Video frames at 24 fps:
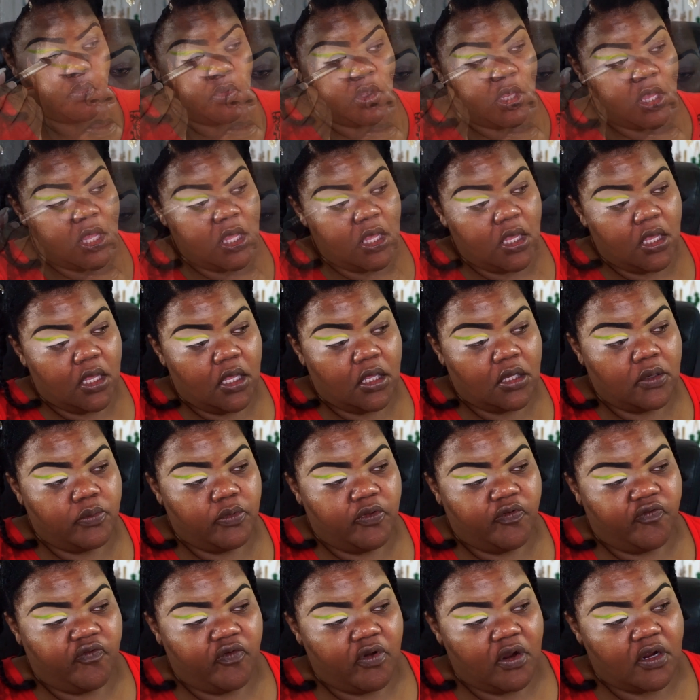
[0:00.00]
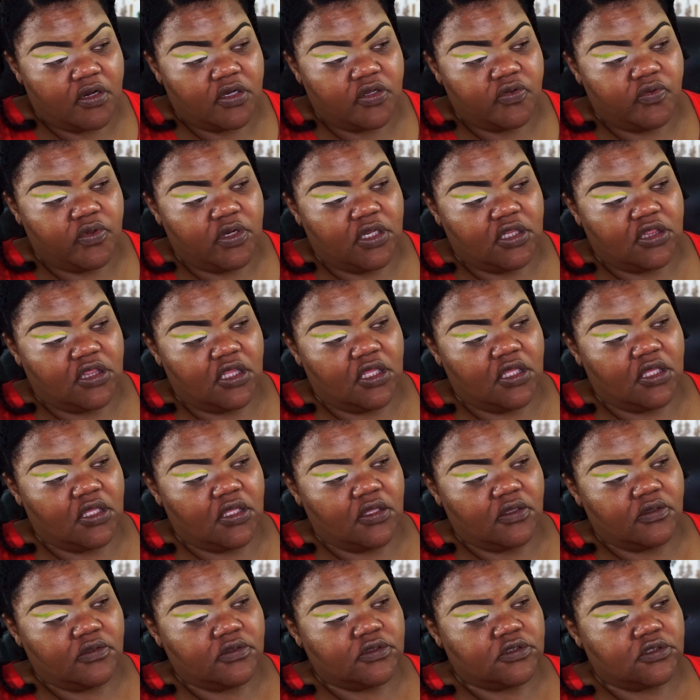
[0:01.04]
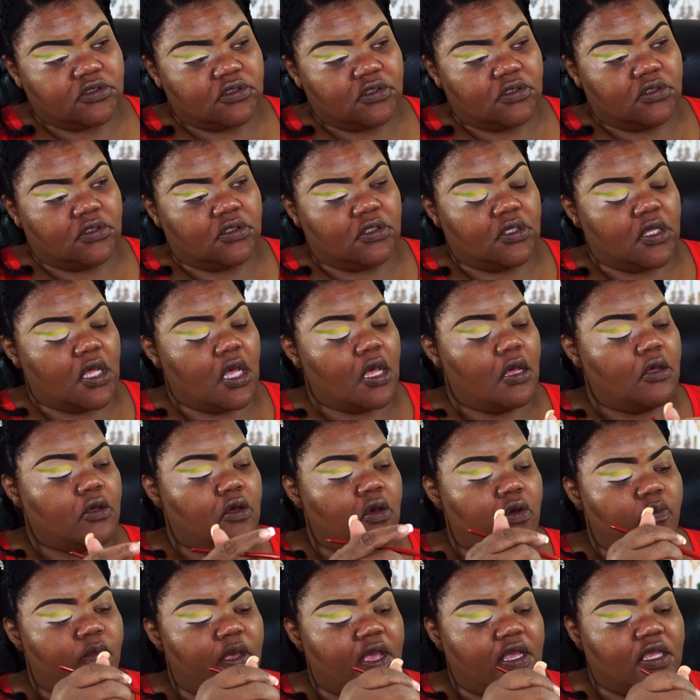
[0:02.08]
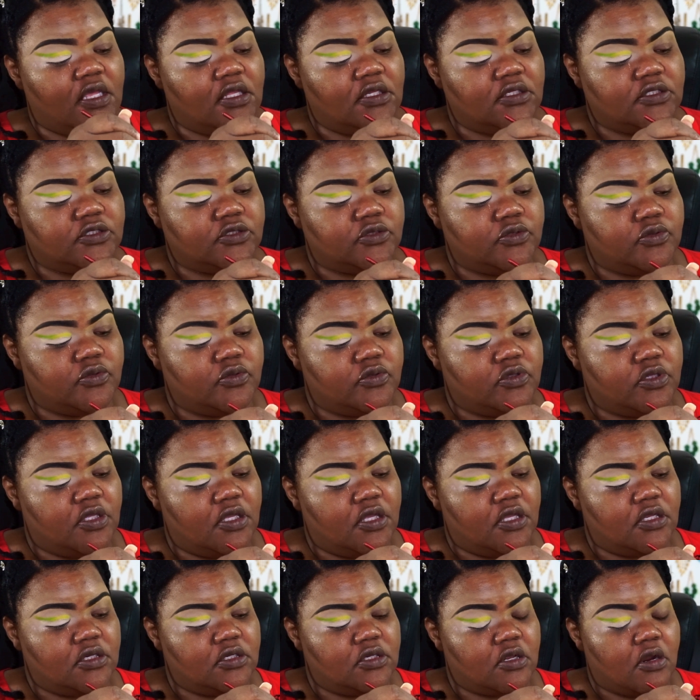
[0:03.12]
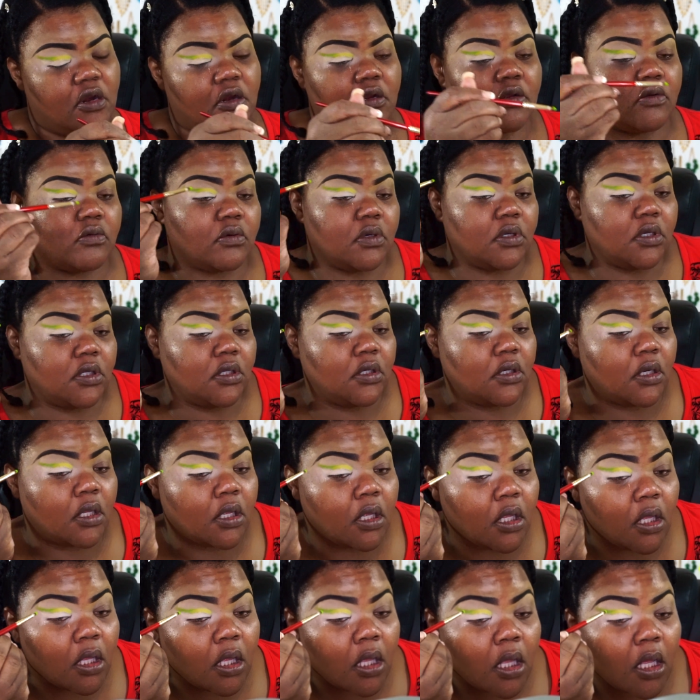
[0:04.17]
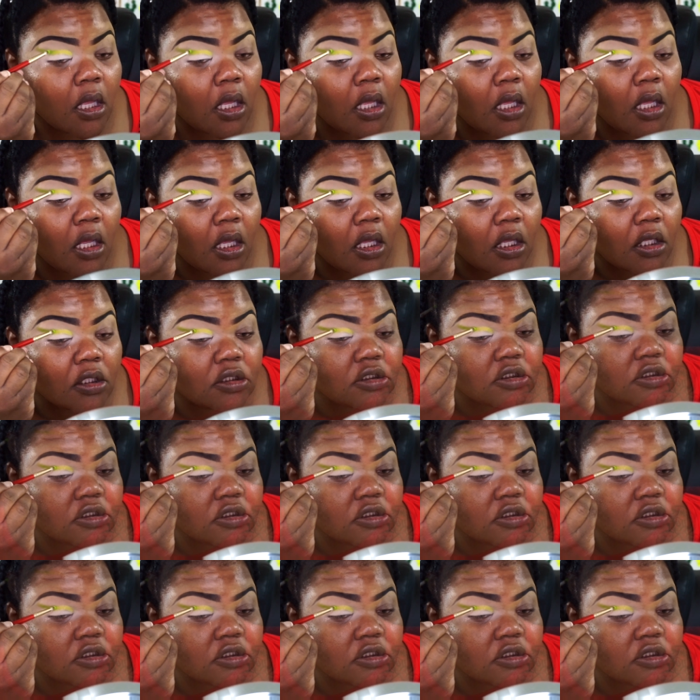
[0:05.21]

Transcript: And before I do anything else, I'll go back into the dark green and